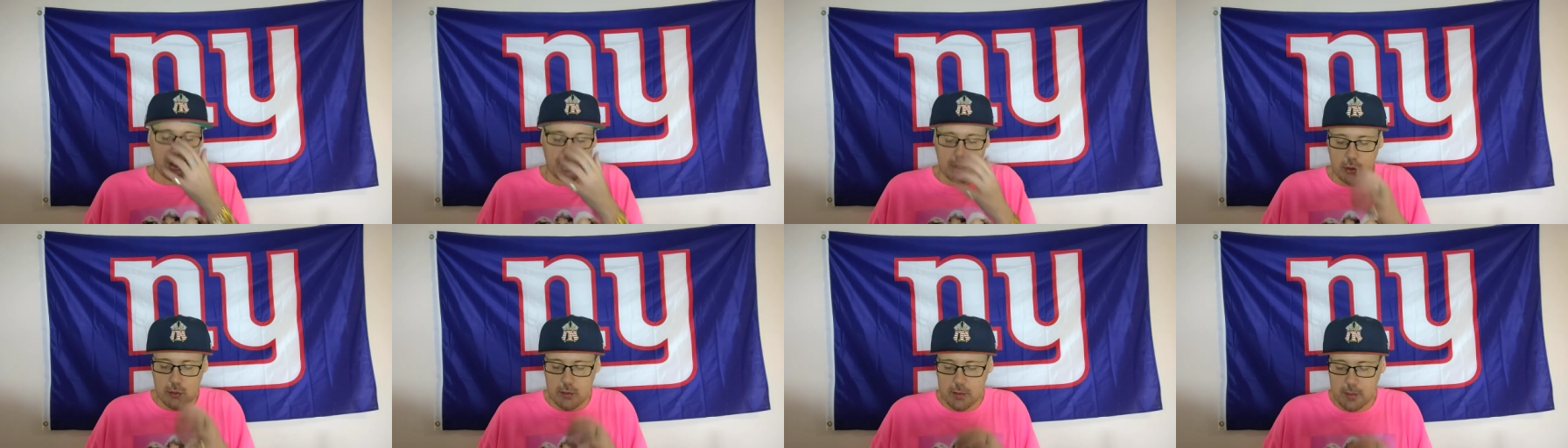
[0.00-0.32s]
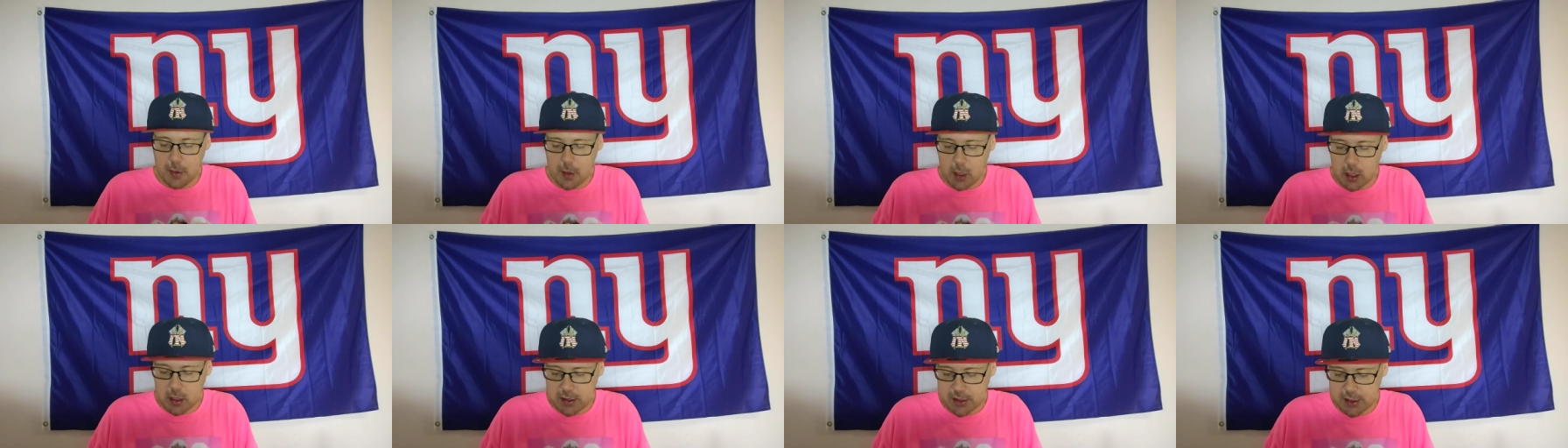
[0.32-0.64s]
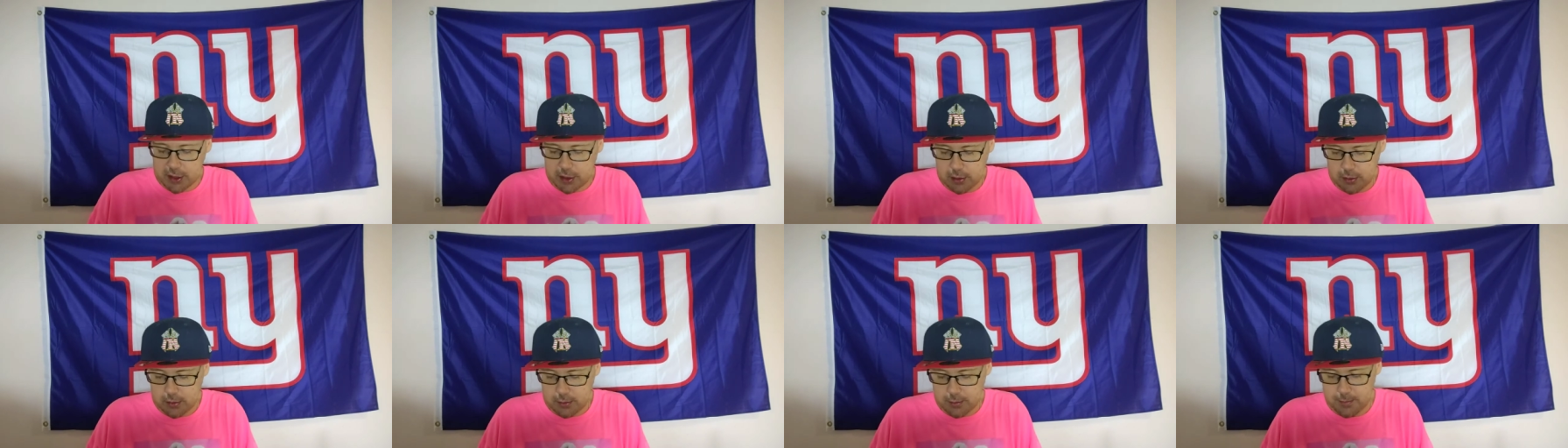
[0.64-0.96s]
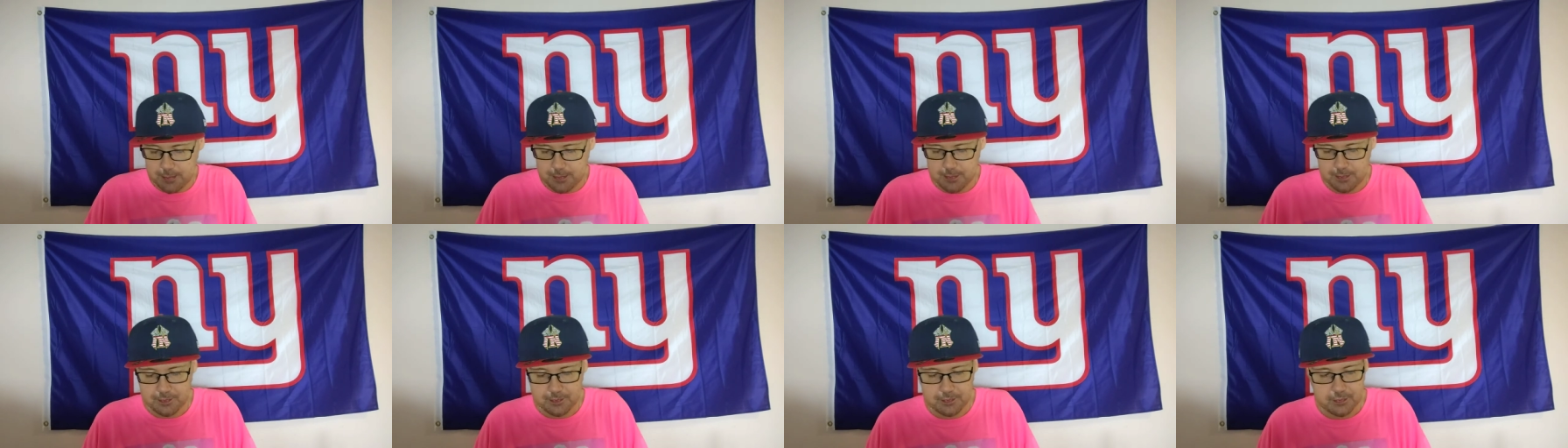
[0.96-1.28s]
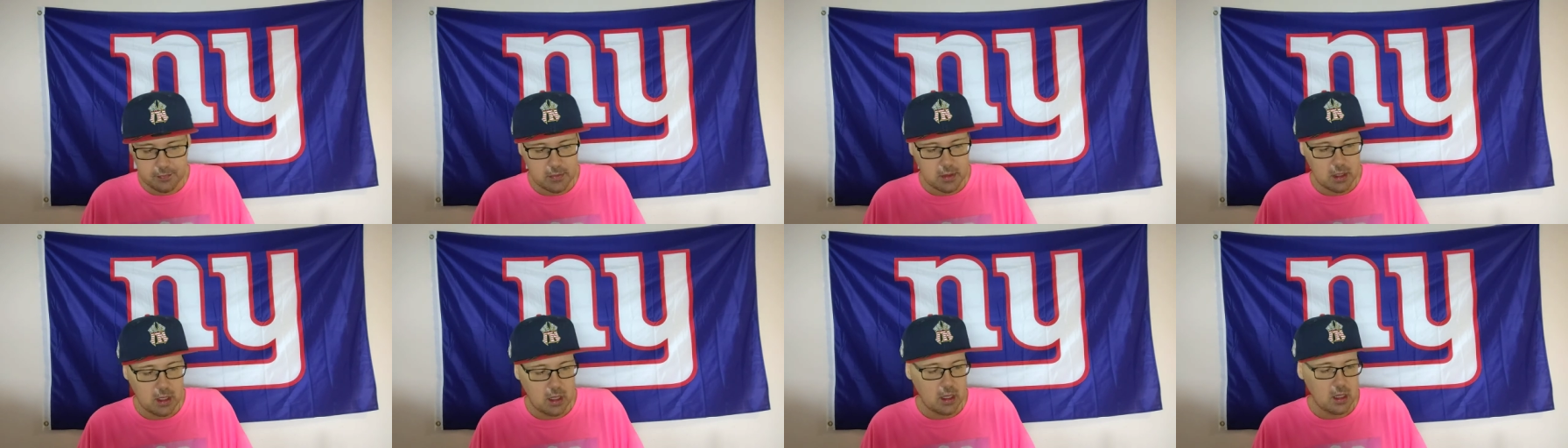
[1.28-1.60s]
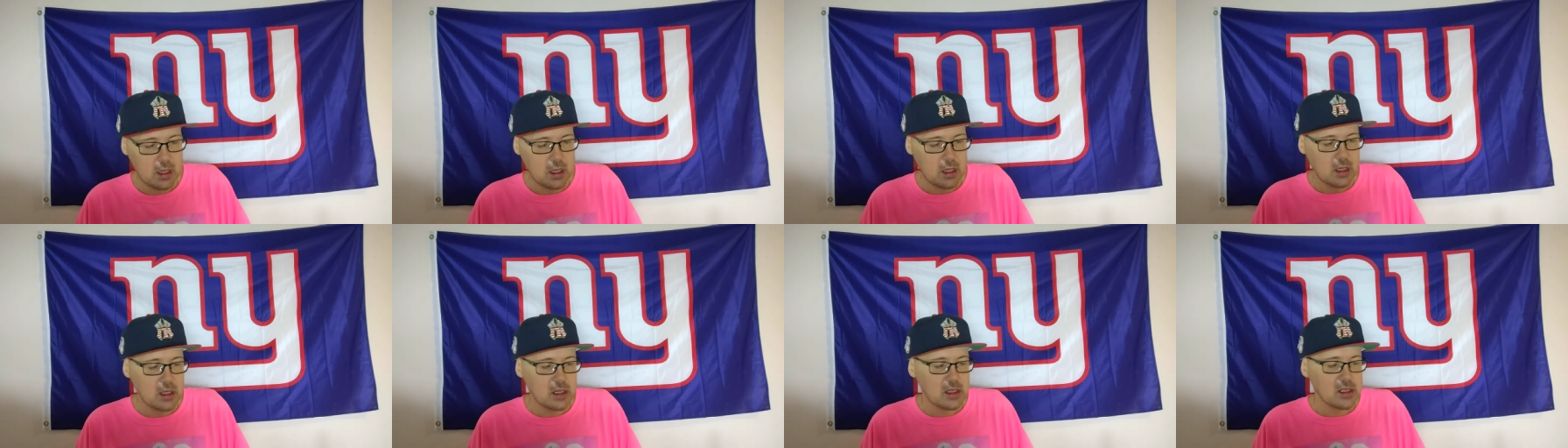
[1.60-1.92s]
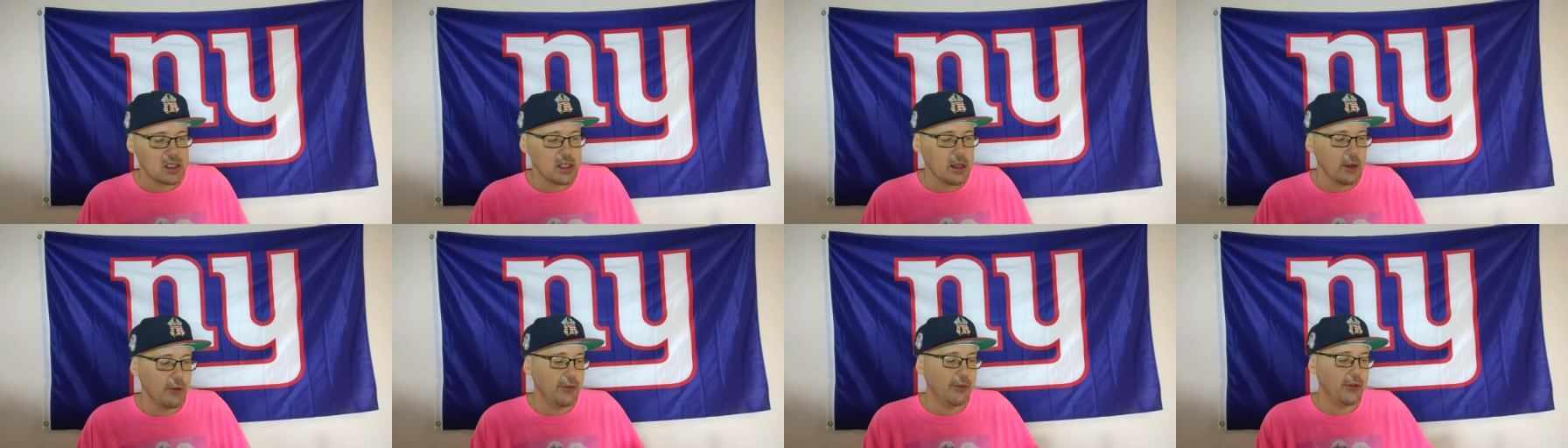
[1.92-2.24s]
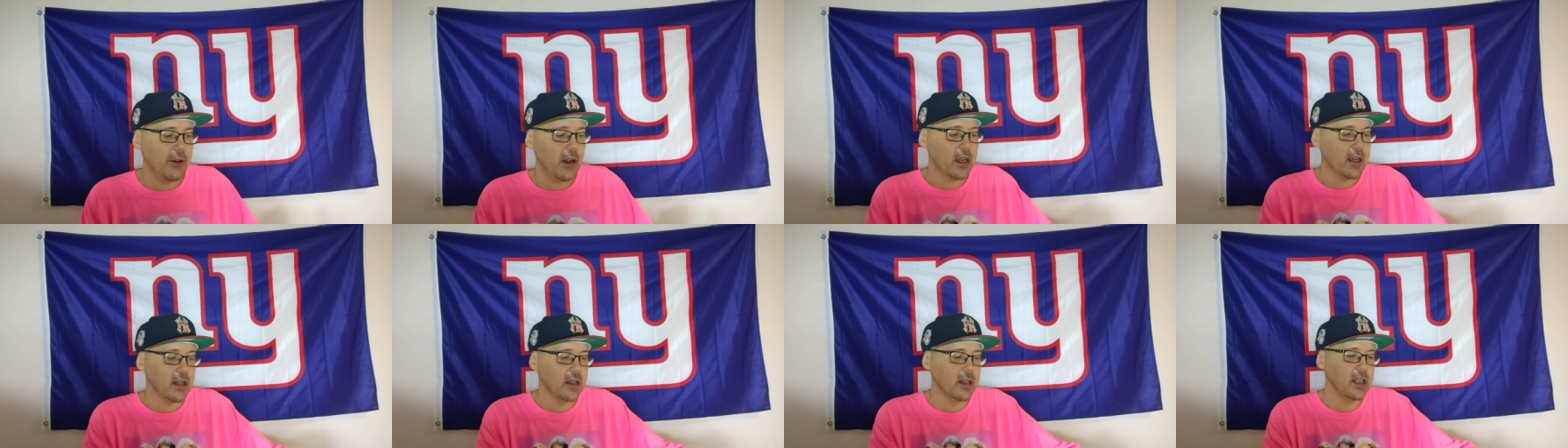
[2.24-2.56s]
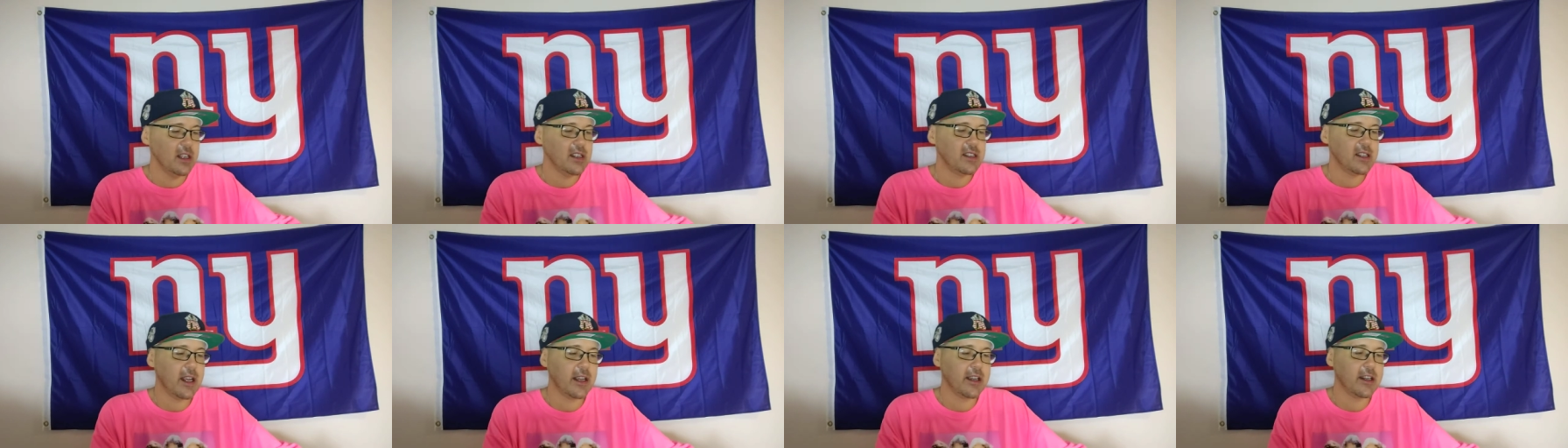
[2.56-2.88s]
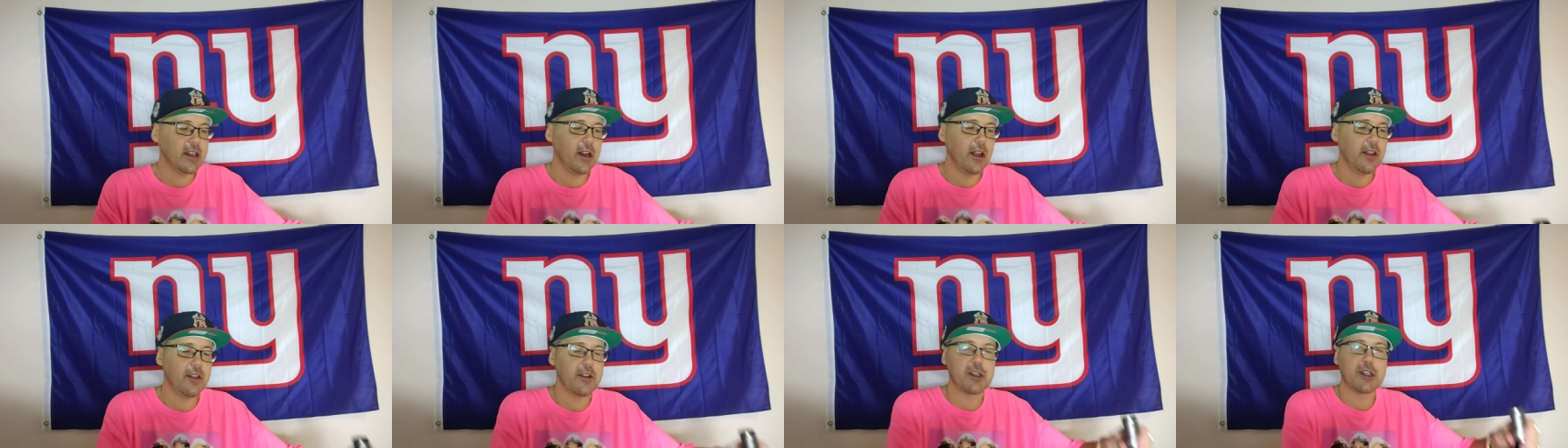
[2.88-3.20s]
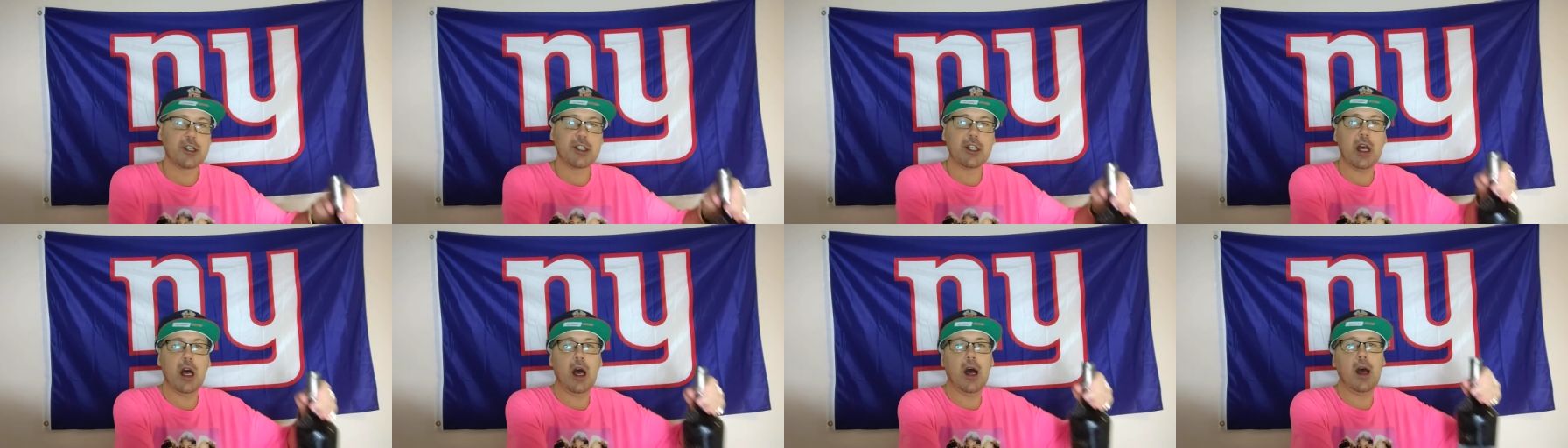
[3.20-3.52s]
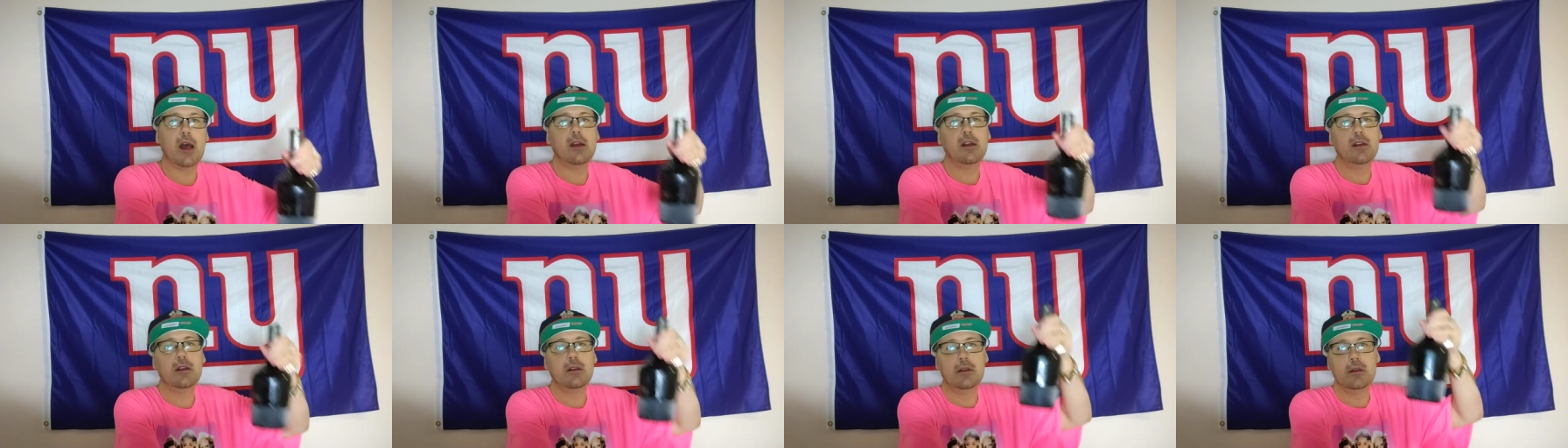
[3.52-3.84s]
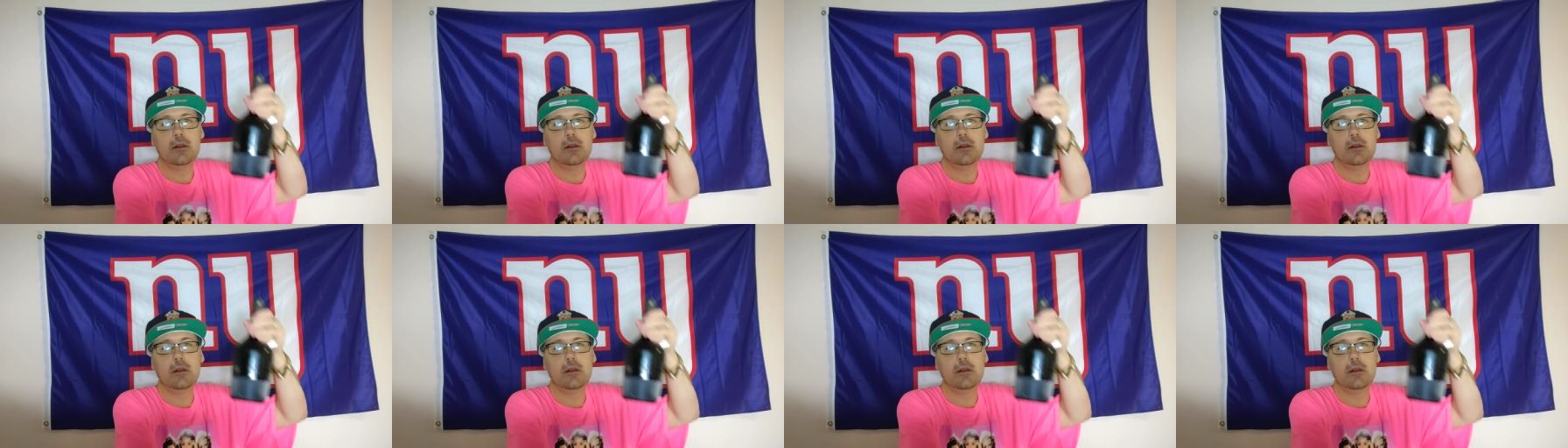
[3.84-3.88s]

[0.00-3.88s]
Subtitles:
shooting part two. So fuck it, let's take another shot.